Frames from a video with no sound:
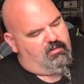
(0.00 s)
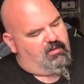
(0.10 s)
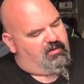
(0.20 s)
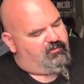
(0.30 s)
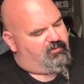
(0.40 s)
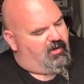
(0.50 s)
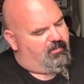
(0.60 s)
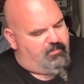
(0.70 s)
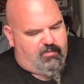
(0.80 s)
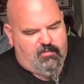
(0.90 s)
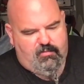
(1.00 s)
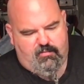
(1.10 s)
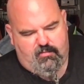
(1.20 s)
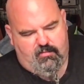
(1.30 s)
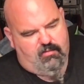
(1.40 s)
Next up,
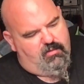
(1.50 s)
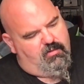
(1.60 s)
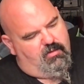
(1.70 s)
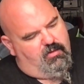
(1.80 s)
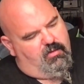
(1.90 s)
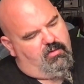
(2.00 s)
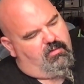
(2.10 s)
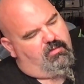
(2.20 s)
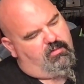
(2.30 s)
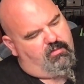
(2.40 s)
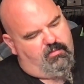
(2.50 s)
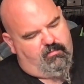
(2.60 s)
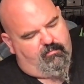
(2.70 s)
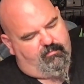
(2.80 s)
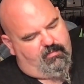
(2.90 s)

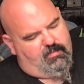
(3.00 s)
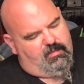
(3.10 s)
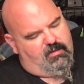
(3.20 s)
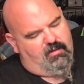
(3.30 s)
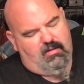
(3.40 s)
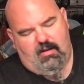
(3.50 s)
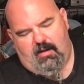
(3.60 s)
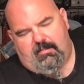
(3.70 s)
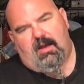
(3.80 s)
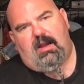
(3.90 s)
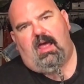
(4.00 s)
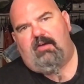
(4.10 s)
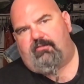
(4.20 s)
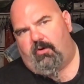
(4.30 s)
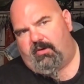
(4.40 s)
I'm kind of
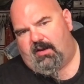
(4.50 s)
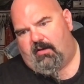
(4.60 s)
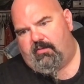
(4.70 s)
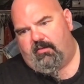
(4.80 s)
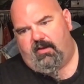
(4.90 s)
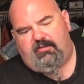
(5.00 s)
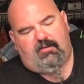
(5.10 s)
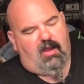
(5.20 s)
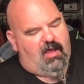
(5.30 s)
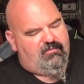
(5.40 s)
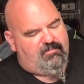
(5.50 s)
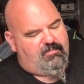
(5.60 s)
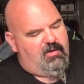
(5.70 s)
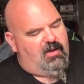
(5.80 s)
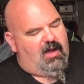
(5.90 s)
half going down the list and half
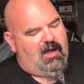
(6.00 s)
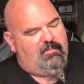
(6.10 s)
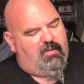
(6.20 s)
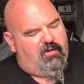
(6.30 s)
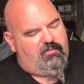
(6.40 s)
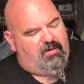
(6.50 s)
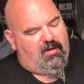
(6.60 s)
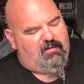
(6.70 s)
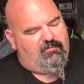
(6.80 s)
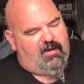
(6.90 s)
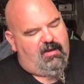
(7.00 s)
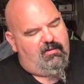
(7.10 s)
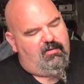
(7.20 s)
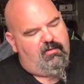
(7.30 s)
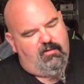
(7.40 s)
eyeballing what I can find.
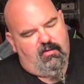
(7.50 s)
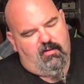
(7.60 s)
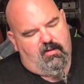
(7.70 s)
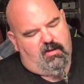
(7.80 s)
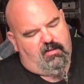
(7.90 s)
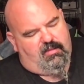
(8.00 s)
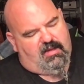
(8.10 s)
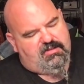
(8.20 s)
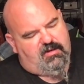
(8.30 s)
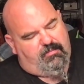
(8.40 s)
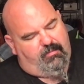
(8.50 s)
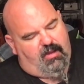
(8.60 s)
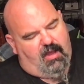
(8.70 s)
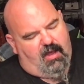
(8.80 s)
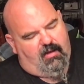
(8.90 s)
Next up, we
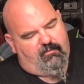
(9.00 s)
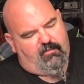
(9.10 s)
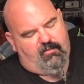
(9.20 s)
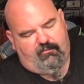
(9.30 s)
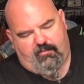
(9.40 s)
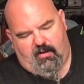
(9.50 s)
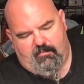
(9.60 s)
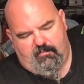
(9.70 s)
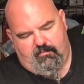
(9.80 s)
have from